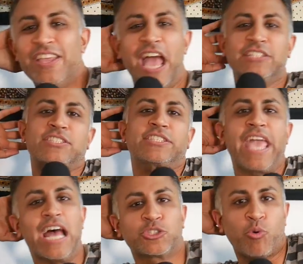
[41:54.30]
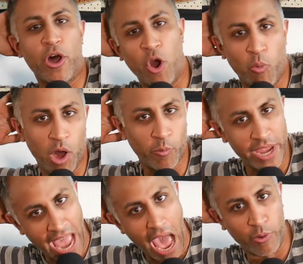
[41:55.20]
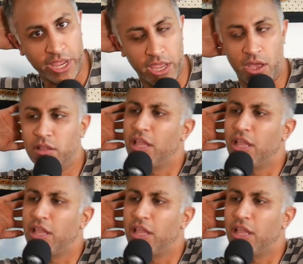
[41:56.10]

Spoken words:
yeah, sketch 101, we out here.